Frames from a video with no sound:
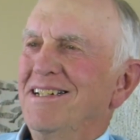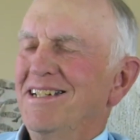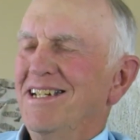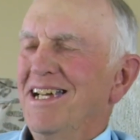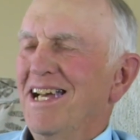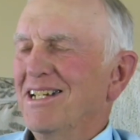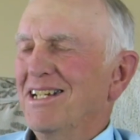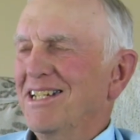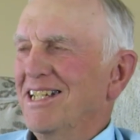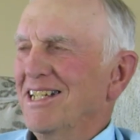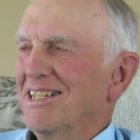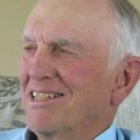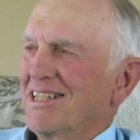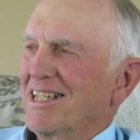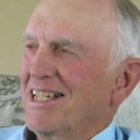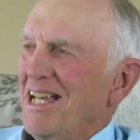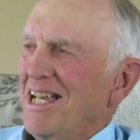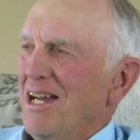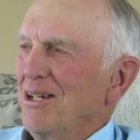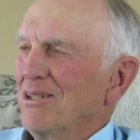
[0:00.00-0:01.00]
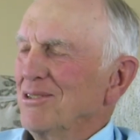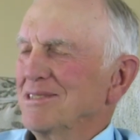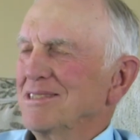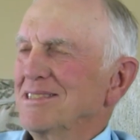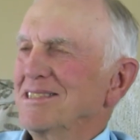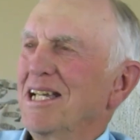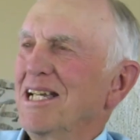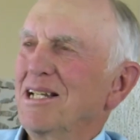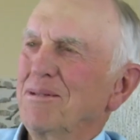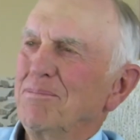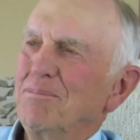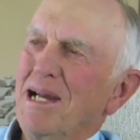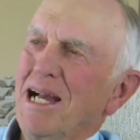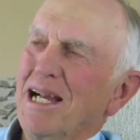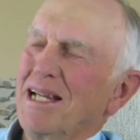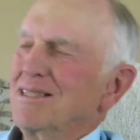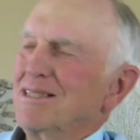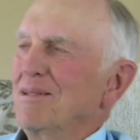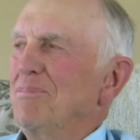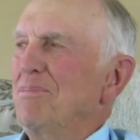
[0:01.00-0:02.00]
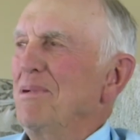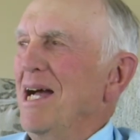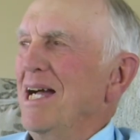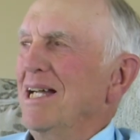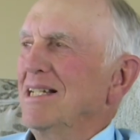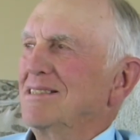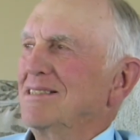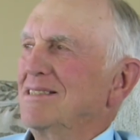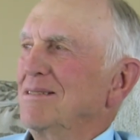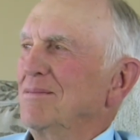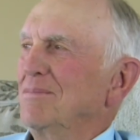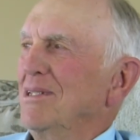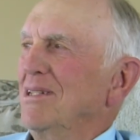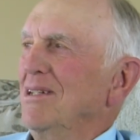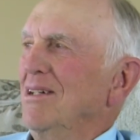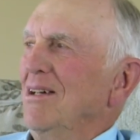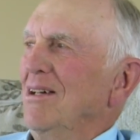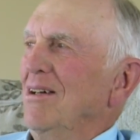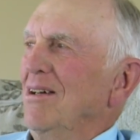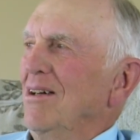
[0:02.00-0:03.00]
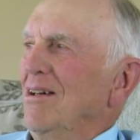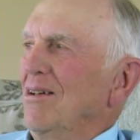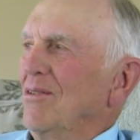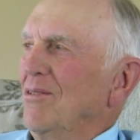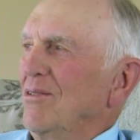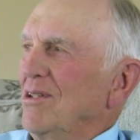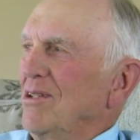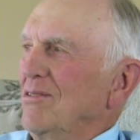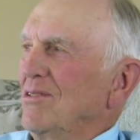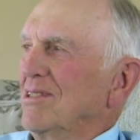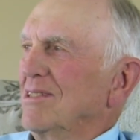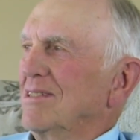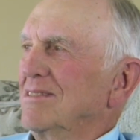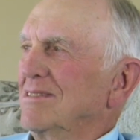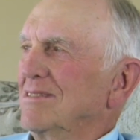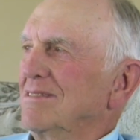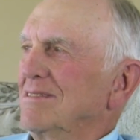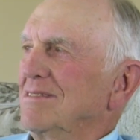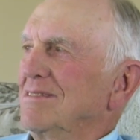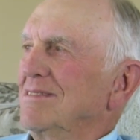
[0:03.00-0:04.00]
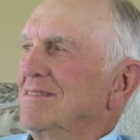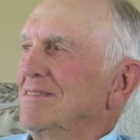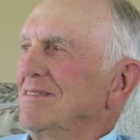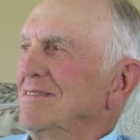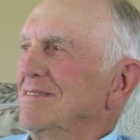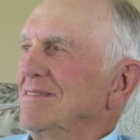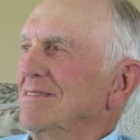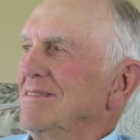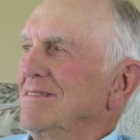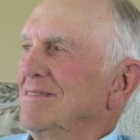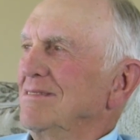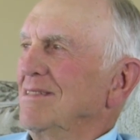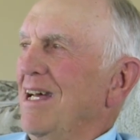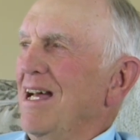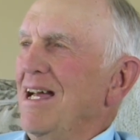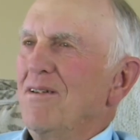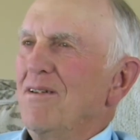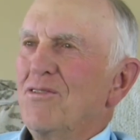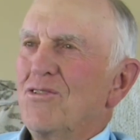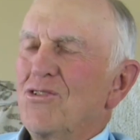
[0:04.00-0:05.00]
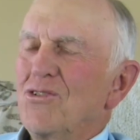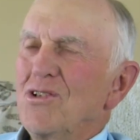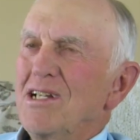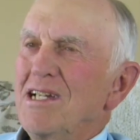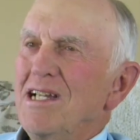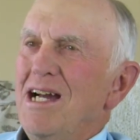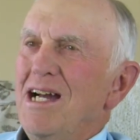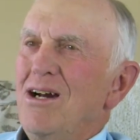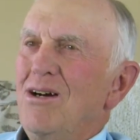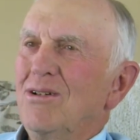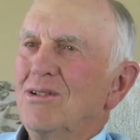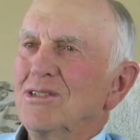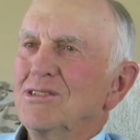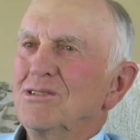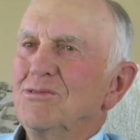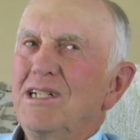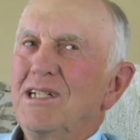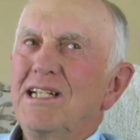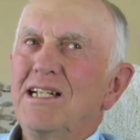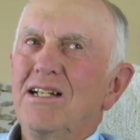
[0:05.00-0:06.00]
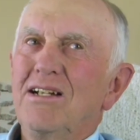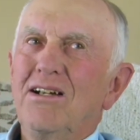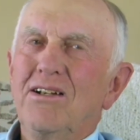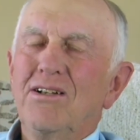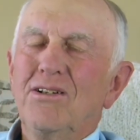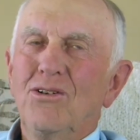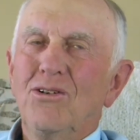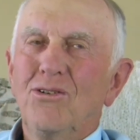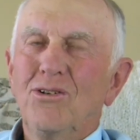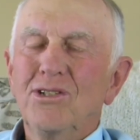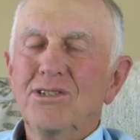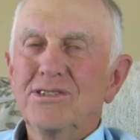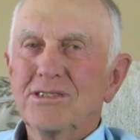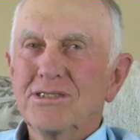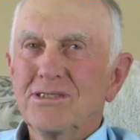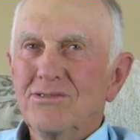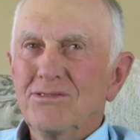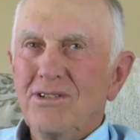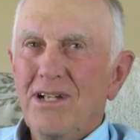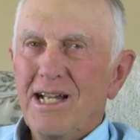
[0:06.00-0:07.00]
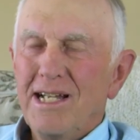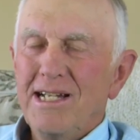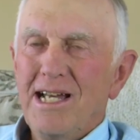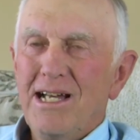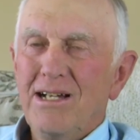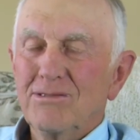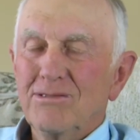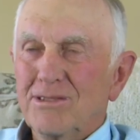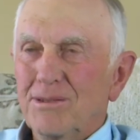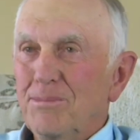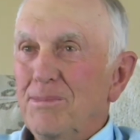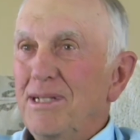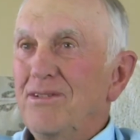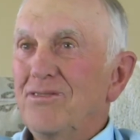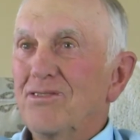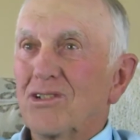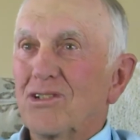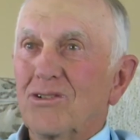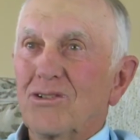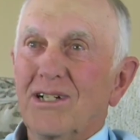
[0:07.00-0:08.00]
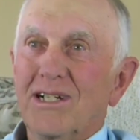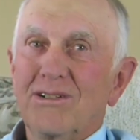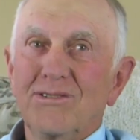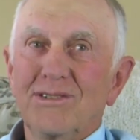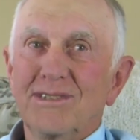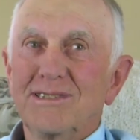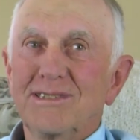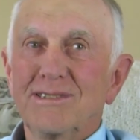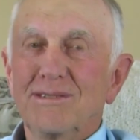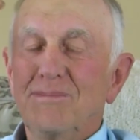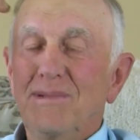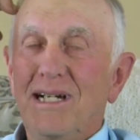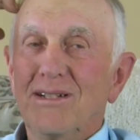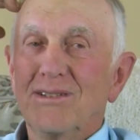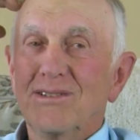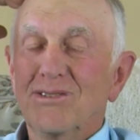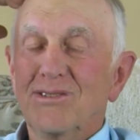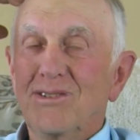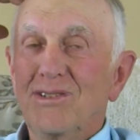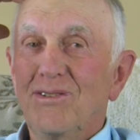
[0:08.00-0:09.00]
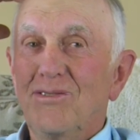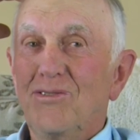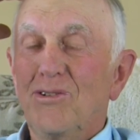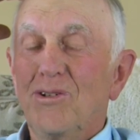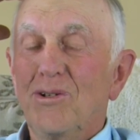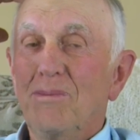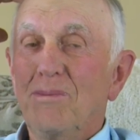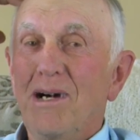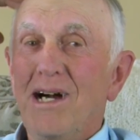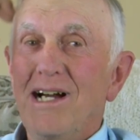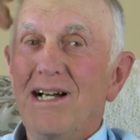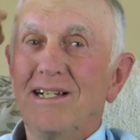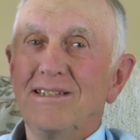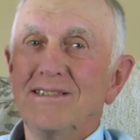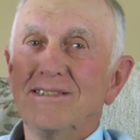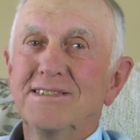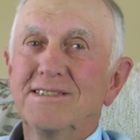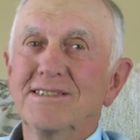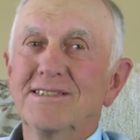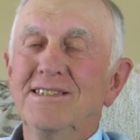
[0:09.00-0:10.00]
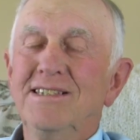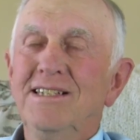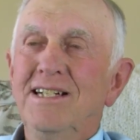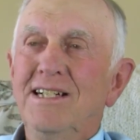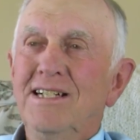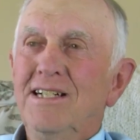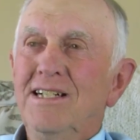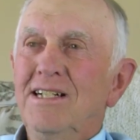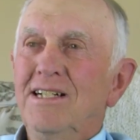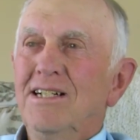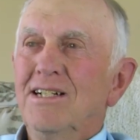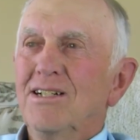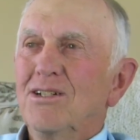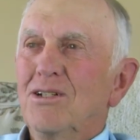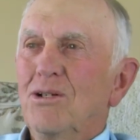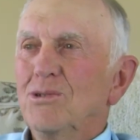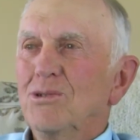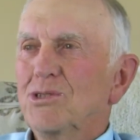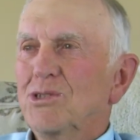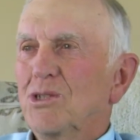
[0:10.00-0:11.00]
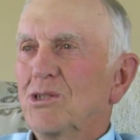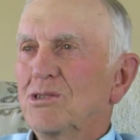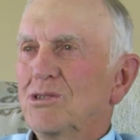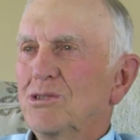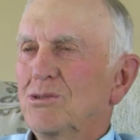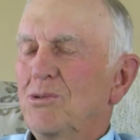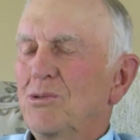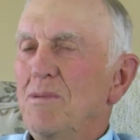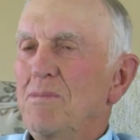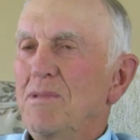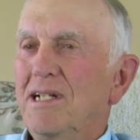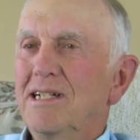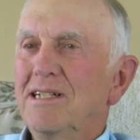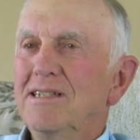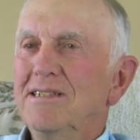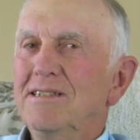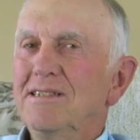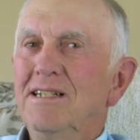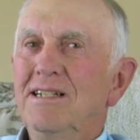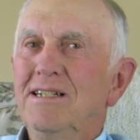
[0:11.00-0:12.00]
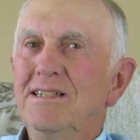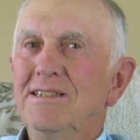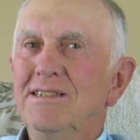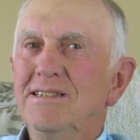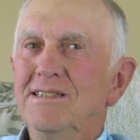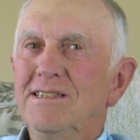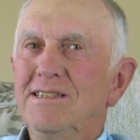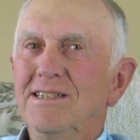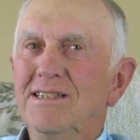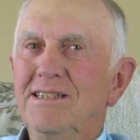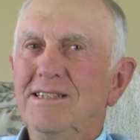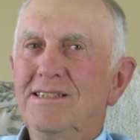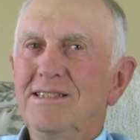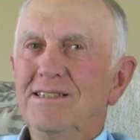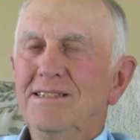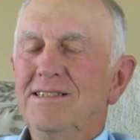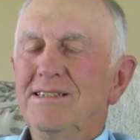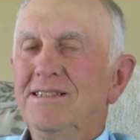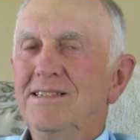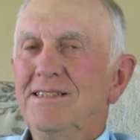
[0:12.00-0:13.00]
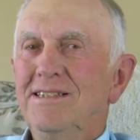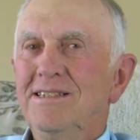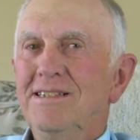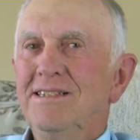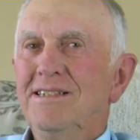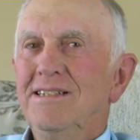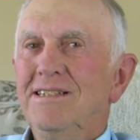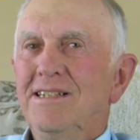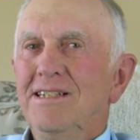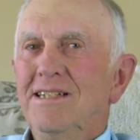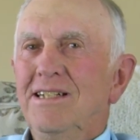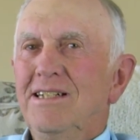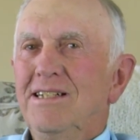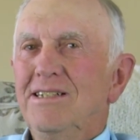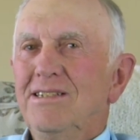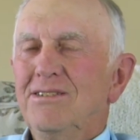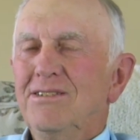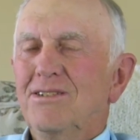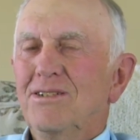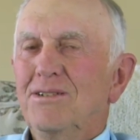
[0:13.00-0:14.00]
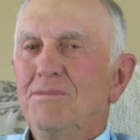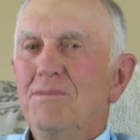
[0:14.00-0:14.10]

had to get the cows and take them back to the pasture, but we would have 3 hours. We'd get on our horses and ride out to Beaver Creek, which is about 3 or 4 miles, and go swimming. And you can